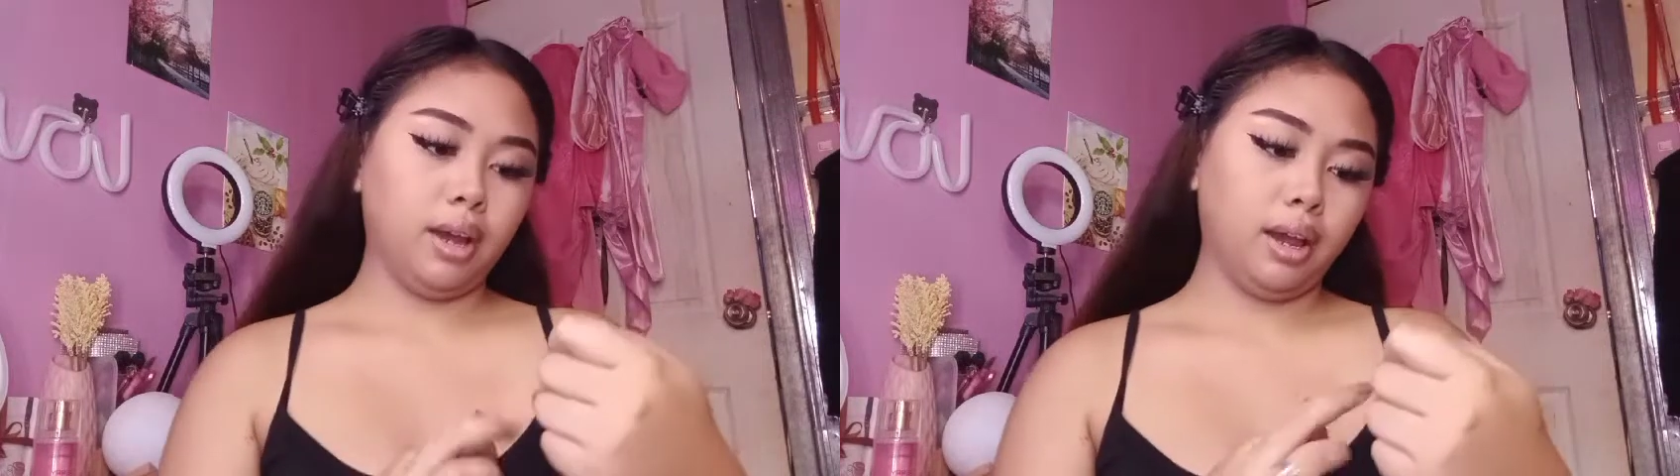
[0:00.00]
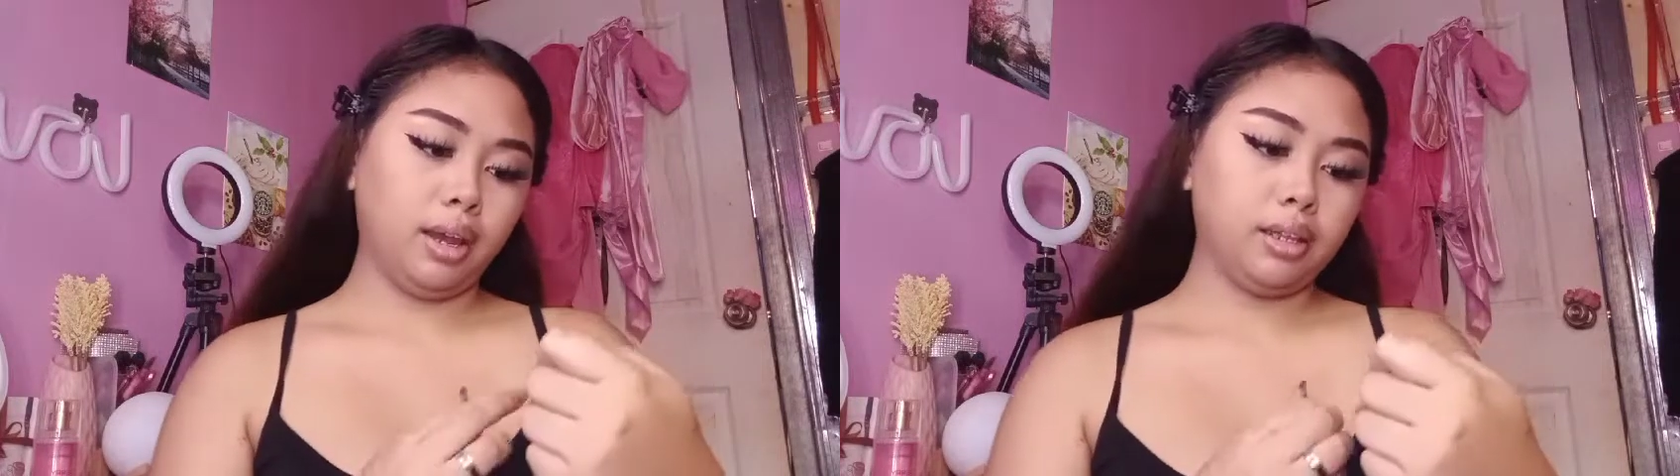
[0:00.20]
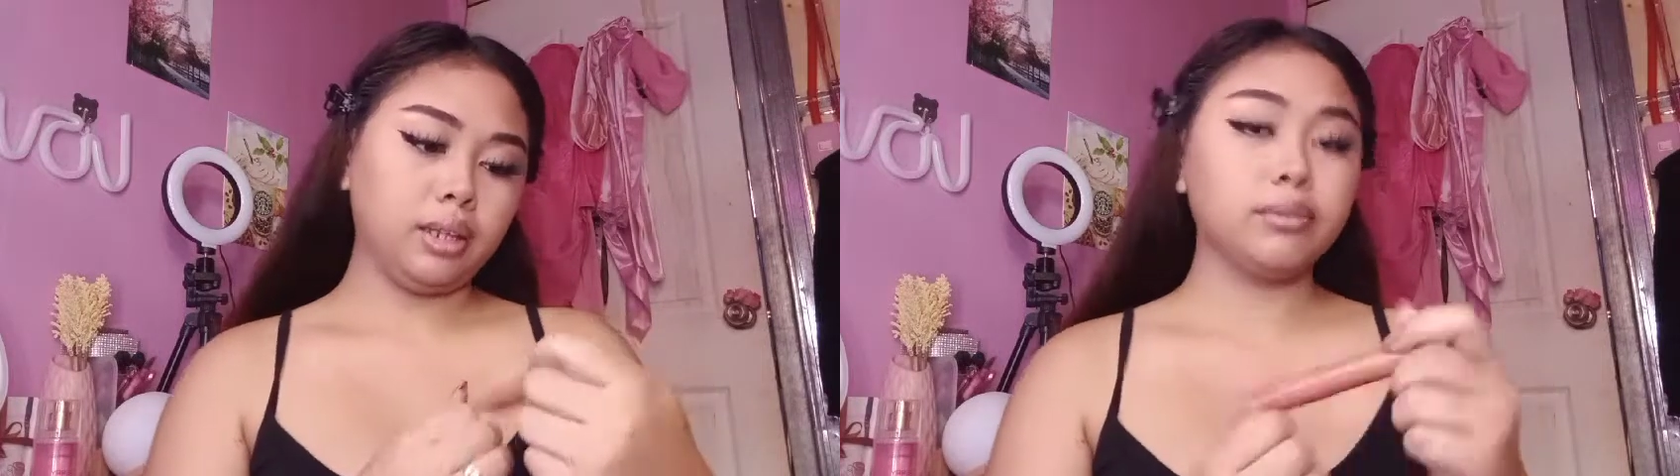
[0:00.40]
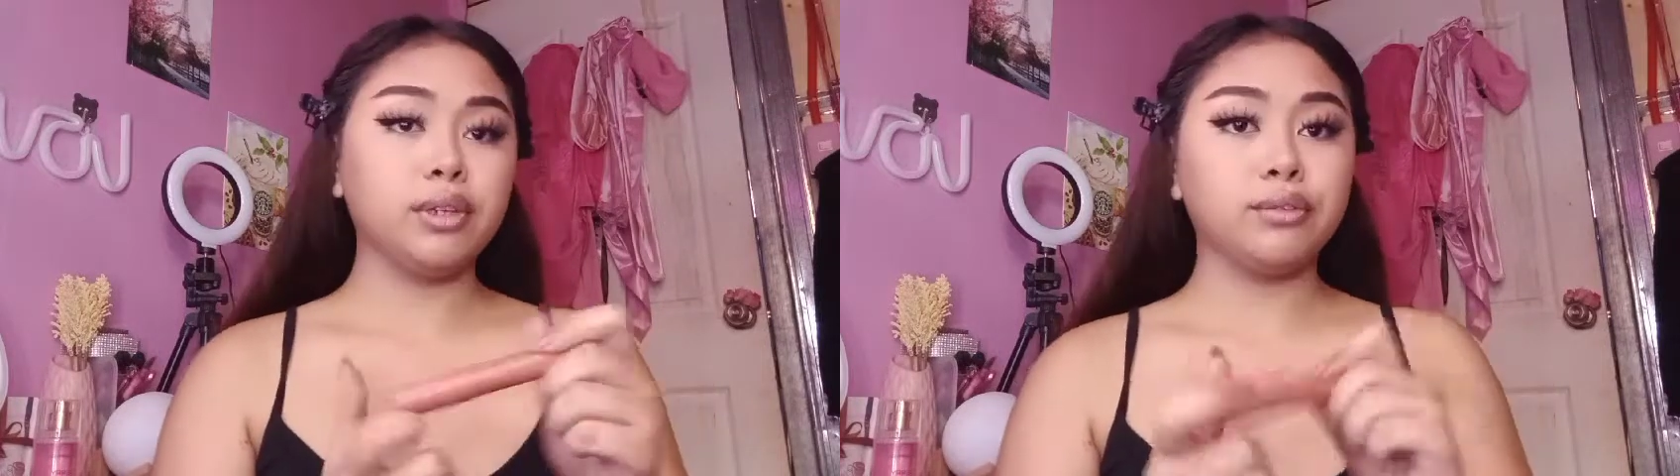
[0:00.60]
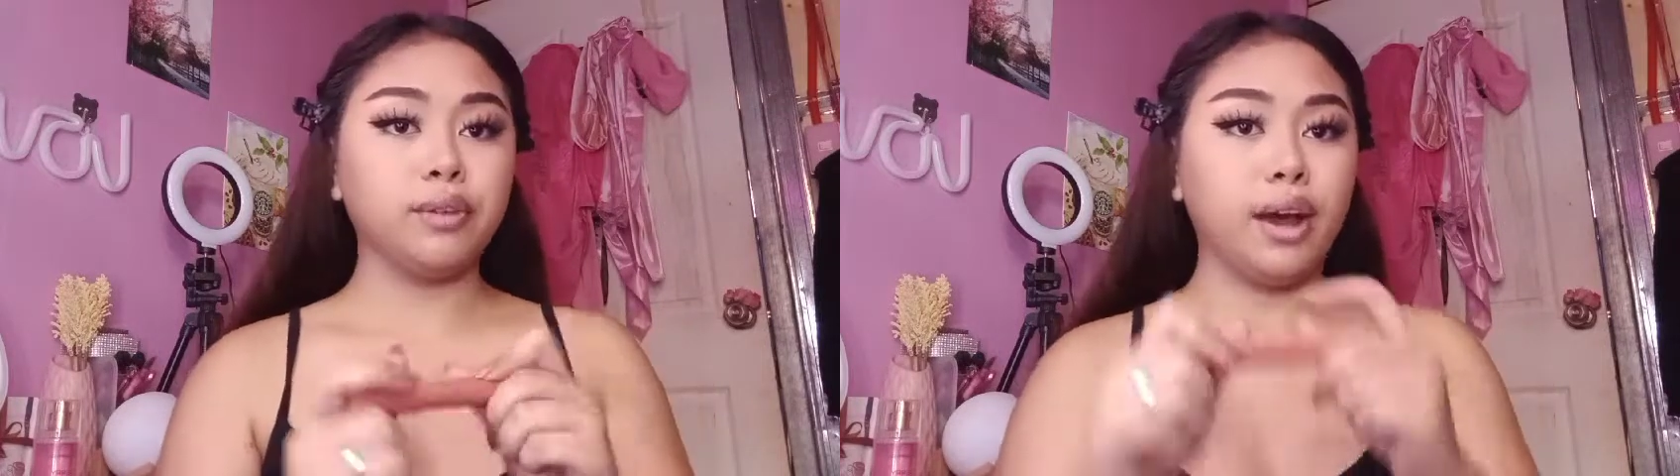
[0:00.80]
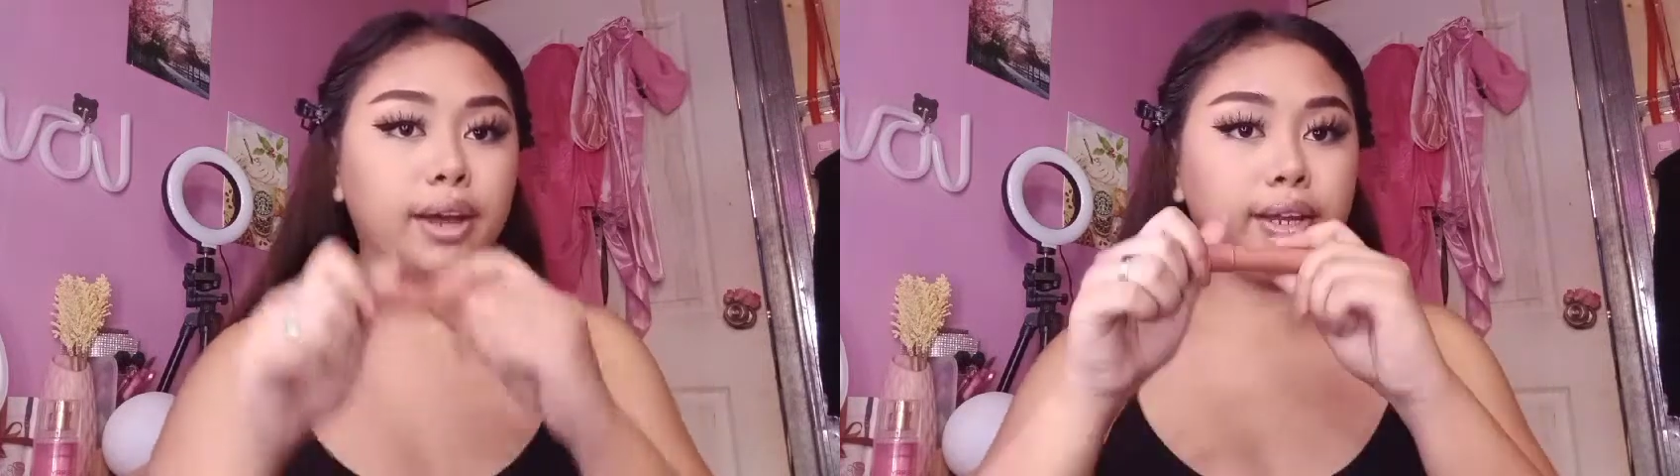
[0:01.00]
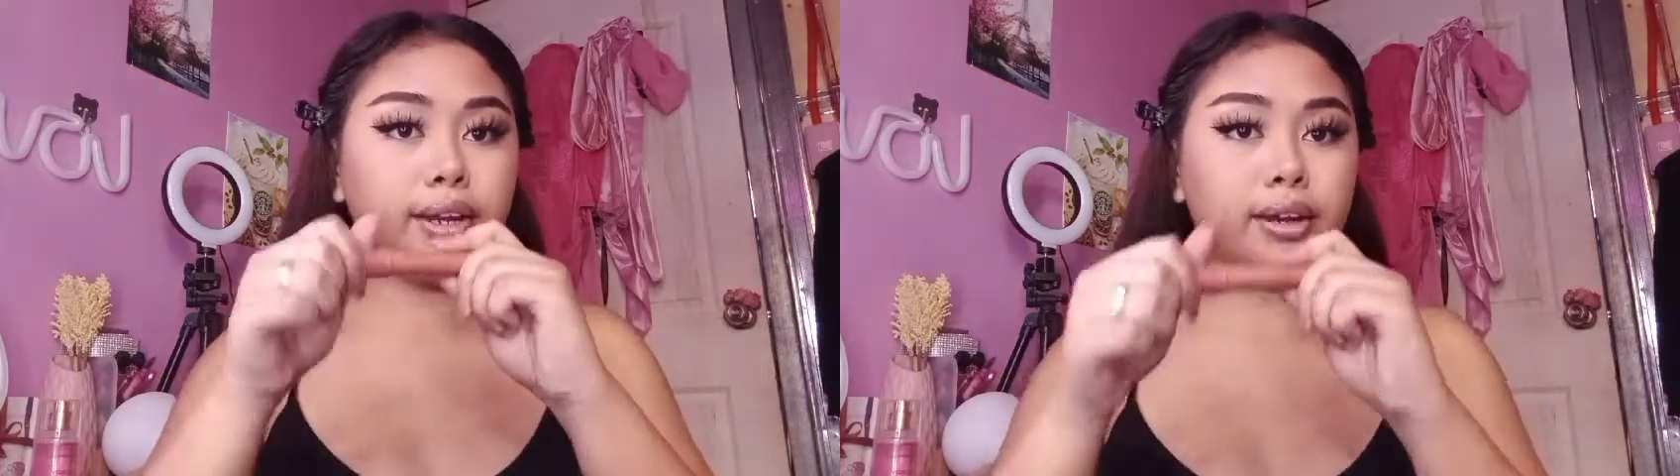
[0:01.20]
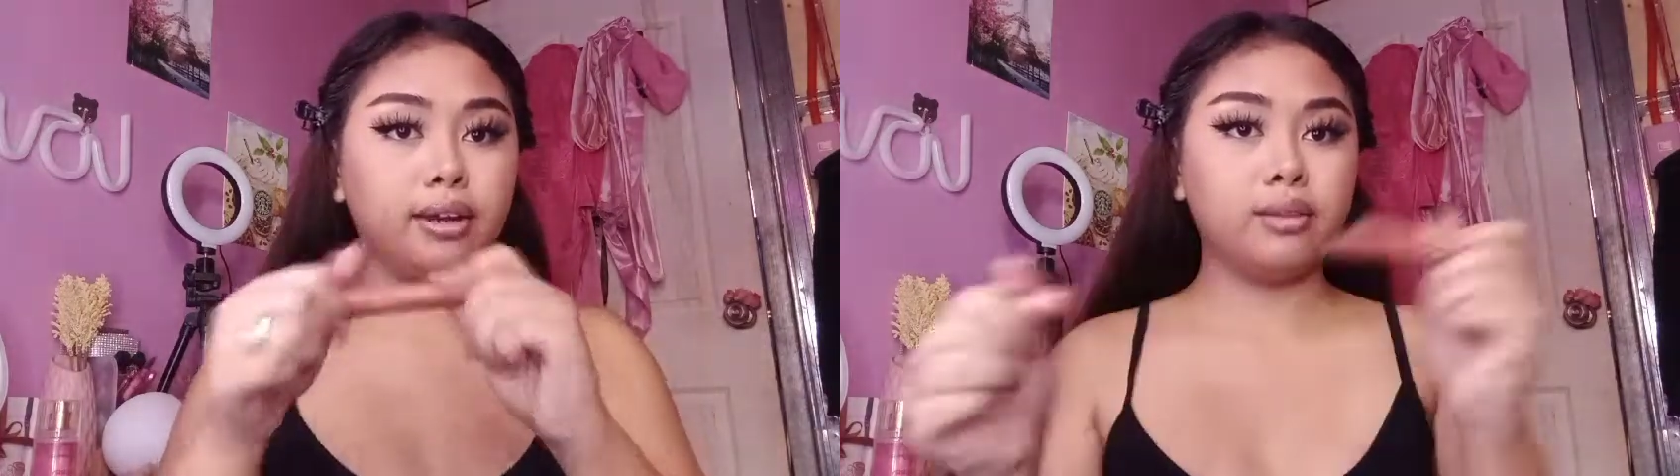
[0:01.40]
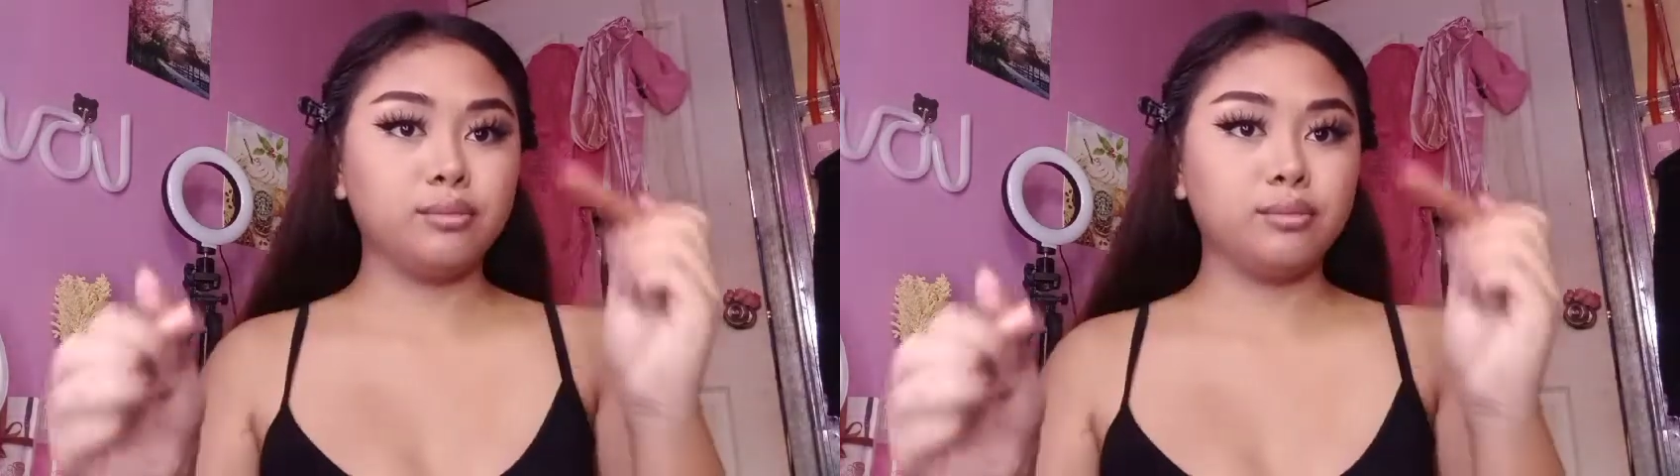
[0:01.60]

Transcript: my Lip Define